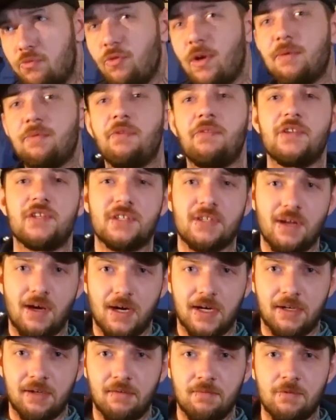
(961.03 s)
around to the
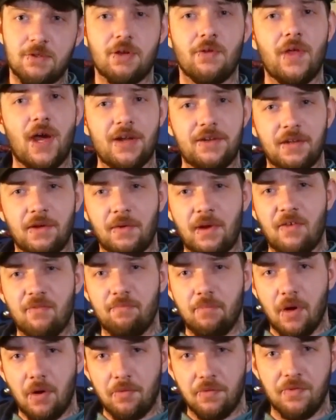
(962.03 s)
side so that I don't
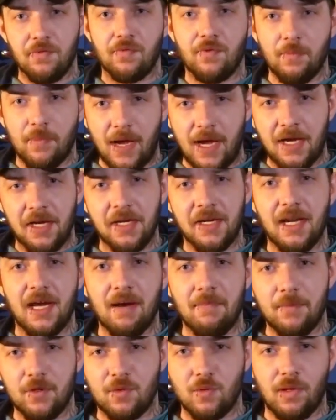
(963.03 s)
have both of them hanging
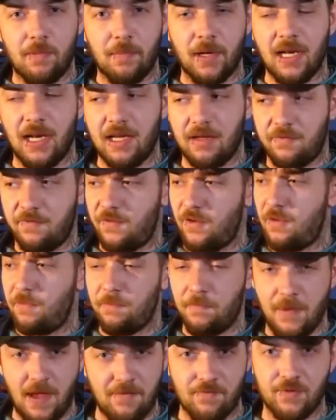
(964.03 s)
down between my legs for
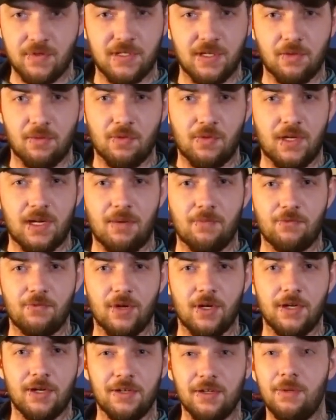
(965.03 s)
every single thing I'm
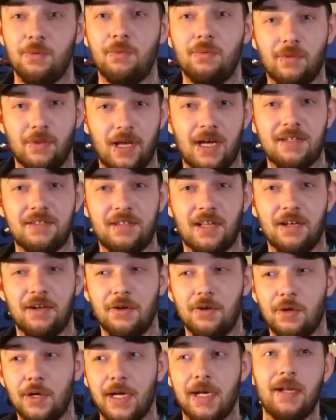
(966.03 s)
trying to do. That's dead
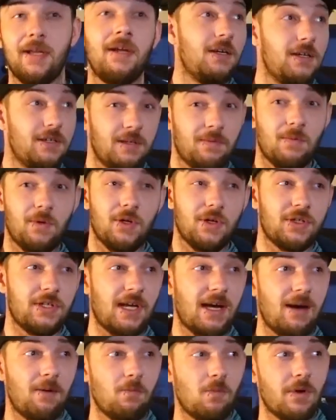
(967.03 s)
annoying. As it worked
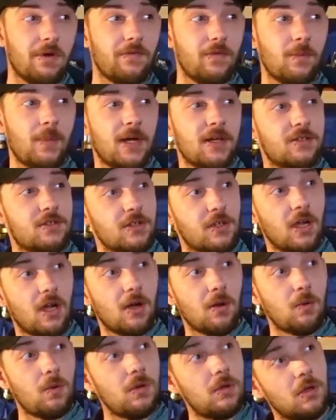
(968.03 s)
out, one of them has to
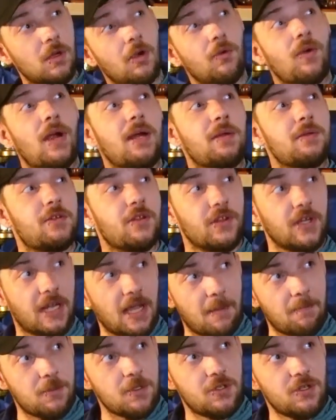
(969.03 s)
go around to the
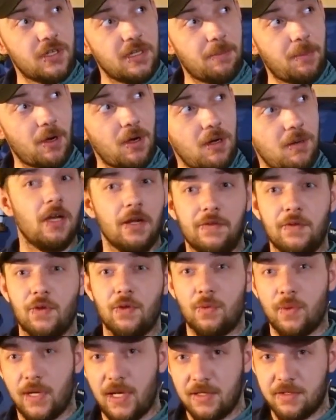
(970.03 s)
gambesony part and the
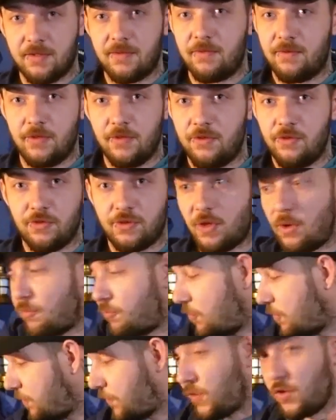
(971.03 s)
other one has to just go
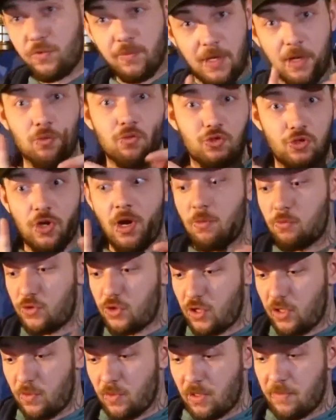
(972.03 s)
through the first. I'll
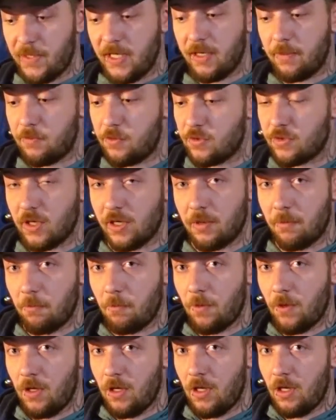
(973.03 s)
show you what I mean. I'm just going to
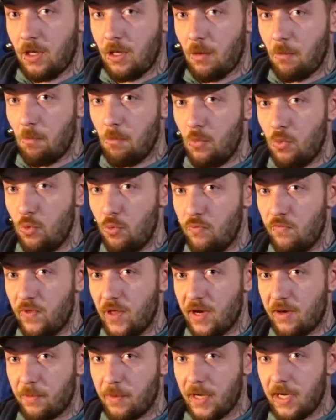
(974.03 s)
move
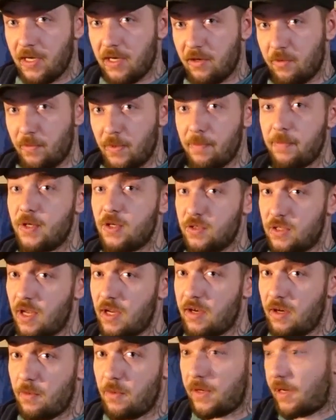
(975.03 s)
that away a little bit because
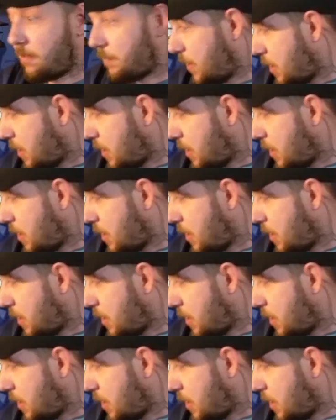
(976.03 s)
I know what I'm